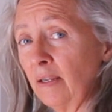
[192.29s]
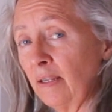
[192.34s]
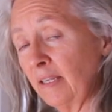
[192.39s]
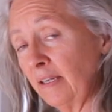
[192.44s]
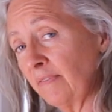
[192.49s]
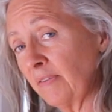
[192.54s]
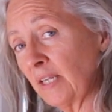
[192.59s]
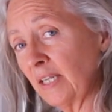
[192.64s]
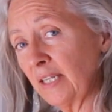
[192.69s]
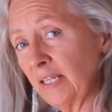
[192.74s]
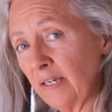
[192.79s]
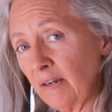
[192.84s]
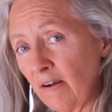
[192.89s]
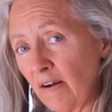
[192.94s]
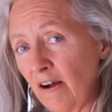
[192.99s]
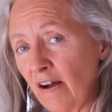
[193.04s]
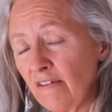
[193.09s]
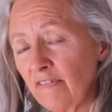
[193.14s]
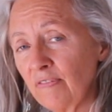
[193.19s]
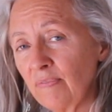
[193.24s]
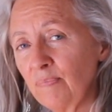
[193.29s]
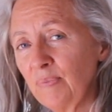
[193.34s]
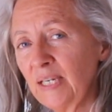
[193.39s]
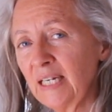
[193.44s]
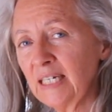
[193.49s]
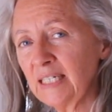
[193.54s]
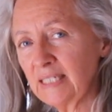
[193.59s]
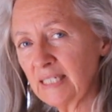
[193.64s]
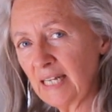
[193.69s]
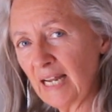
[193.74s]
leave the lid off
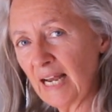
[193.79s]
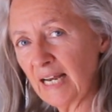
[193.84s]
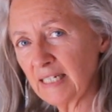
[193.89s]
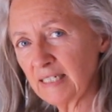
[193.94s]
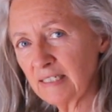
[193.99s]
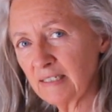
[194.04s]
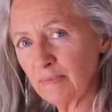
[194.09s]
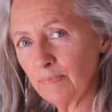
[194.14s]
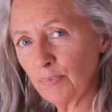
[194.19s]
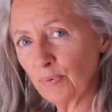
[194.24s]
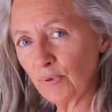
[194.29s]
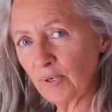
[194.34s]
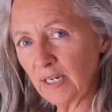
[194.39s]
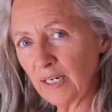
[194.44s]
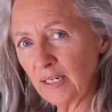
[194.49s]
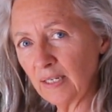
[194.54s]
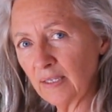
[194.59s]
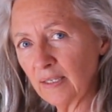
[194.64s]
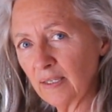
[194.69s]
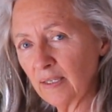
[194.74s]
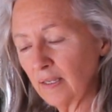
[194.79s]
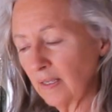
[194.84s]
because it has to breathe.